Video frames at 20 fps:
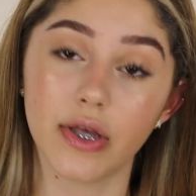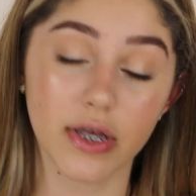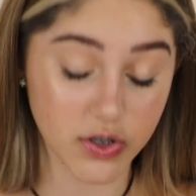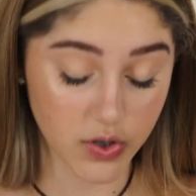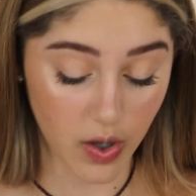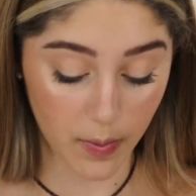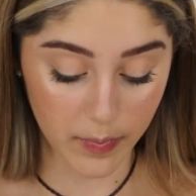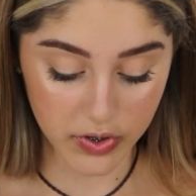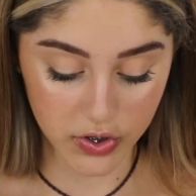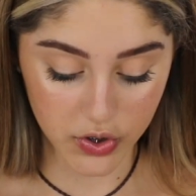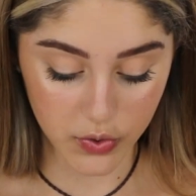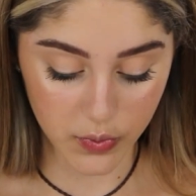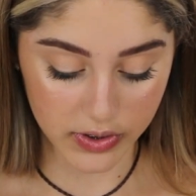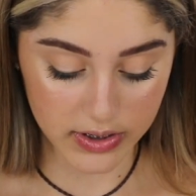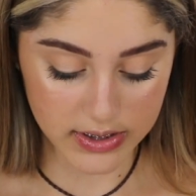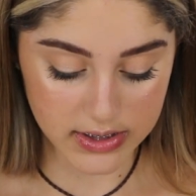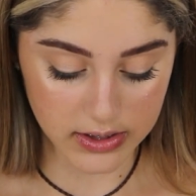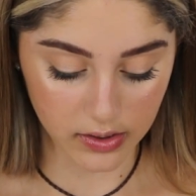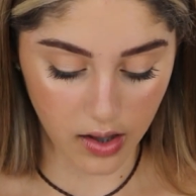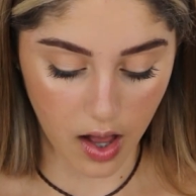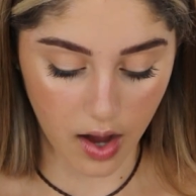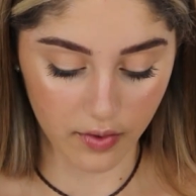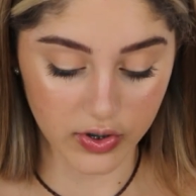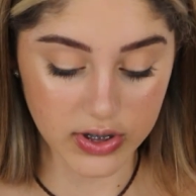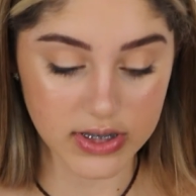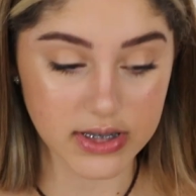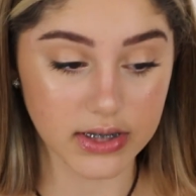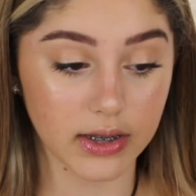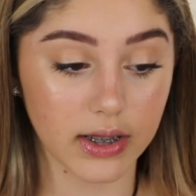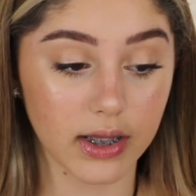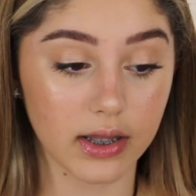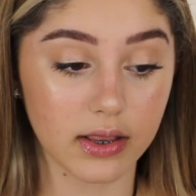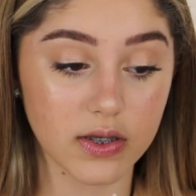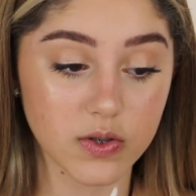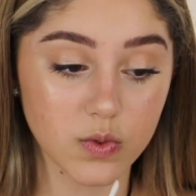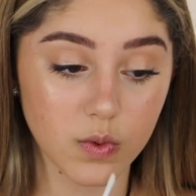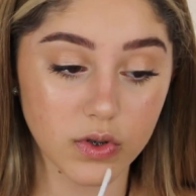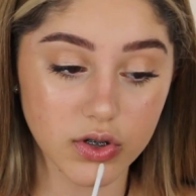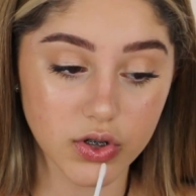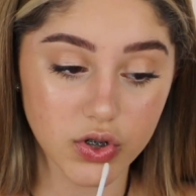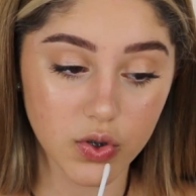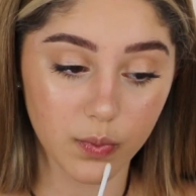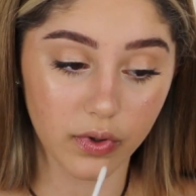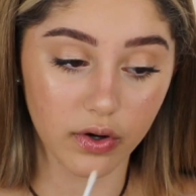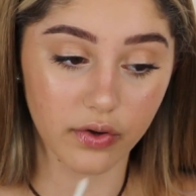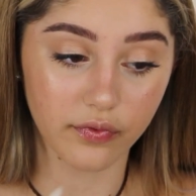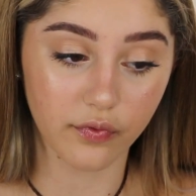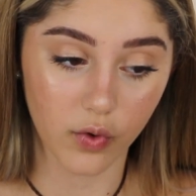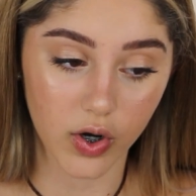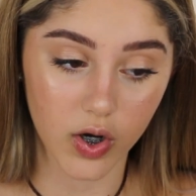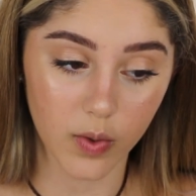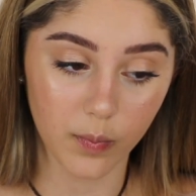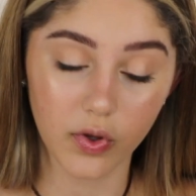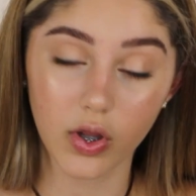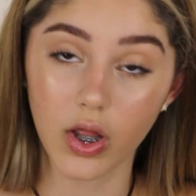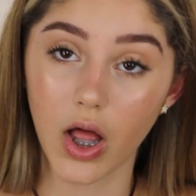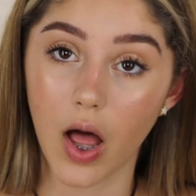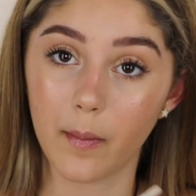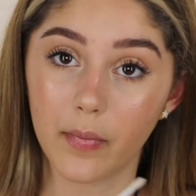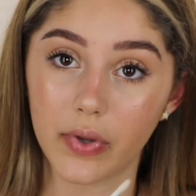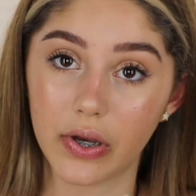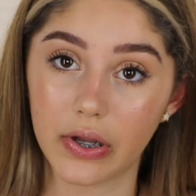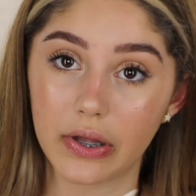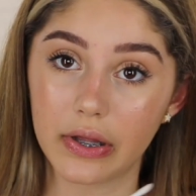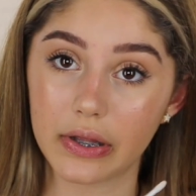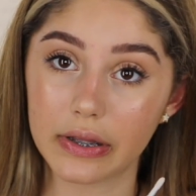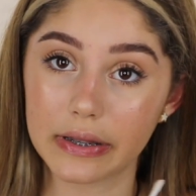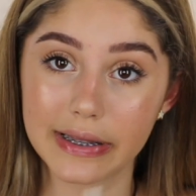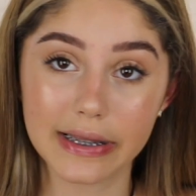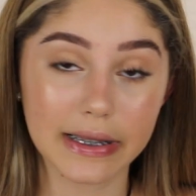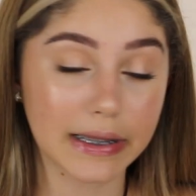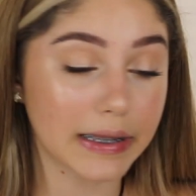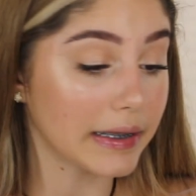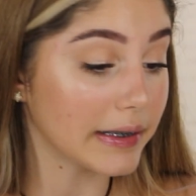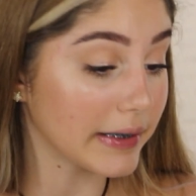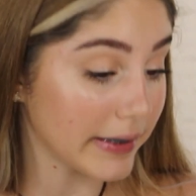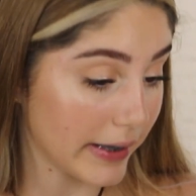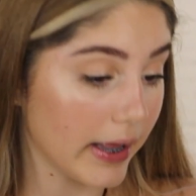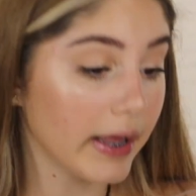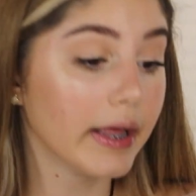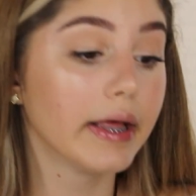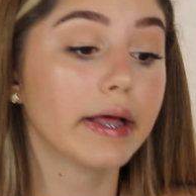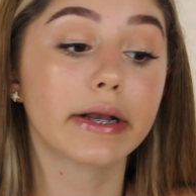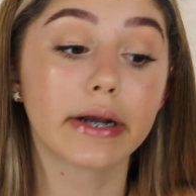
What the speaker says: So I've been doing this a lot recently, and this one's super affordable. I'm gonna keep, yeah.